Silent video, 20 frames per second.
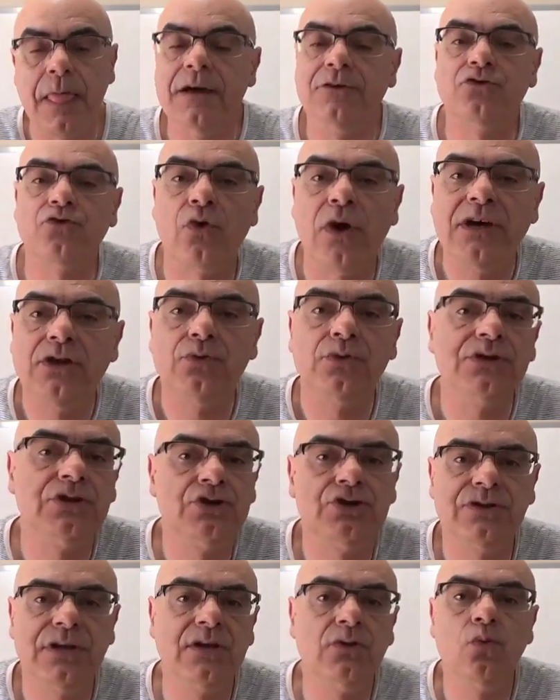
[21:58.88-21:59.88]
Try to
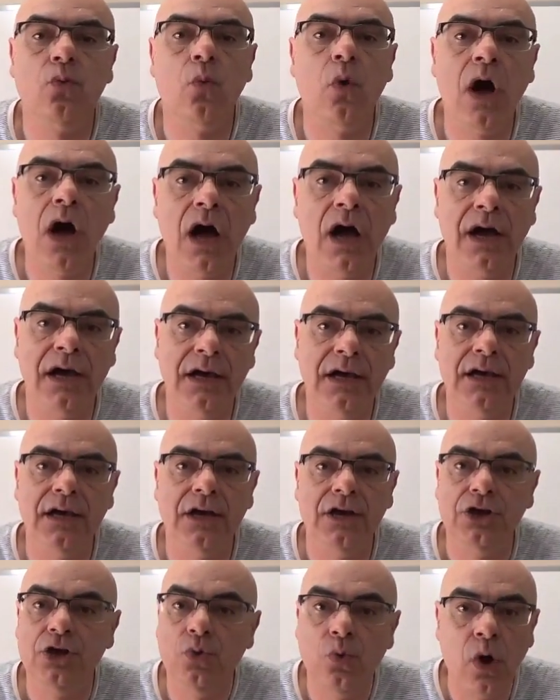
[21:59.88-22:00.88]
understand why
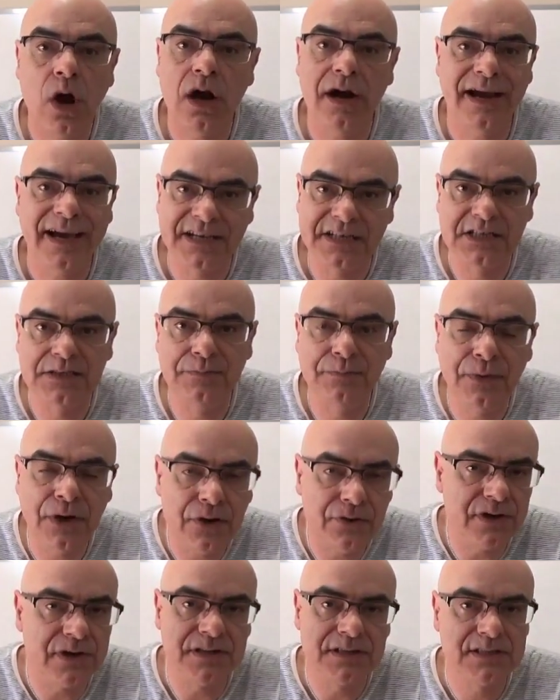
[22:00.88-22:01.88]
you are
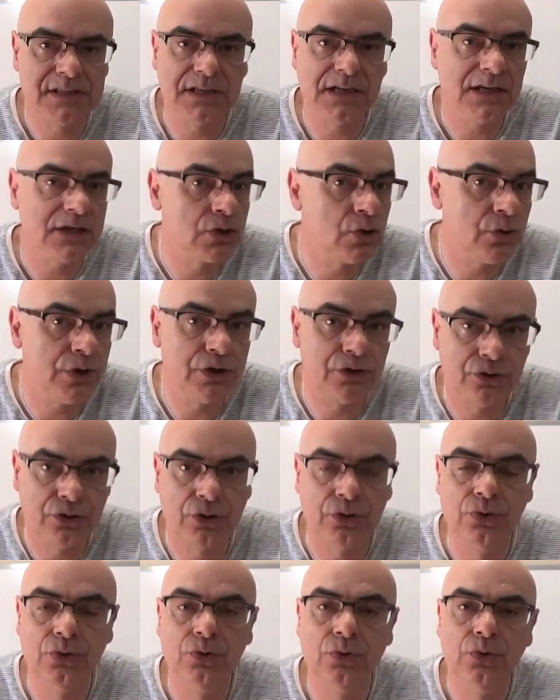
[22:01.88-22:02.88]
experiencing and going
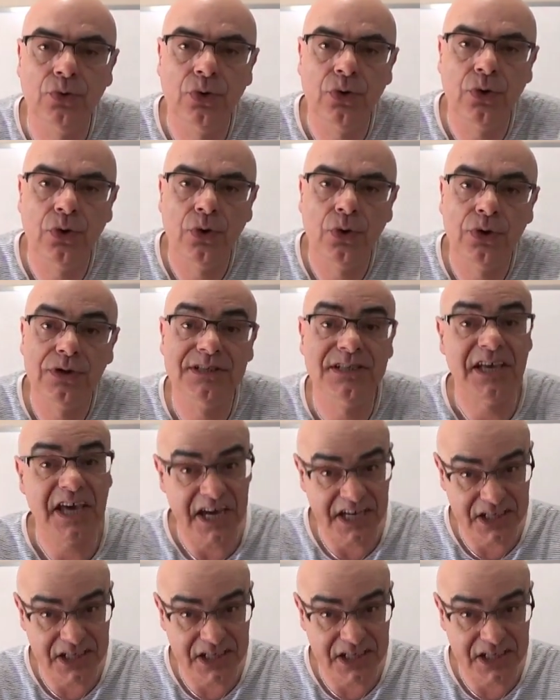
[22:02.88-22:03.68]
through the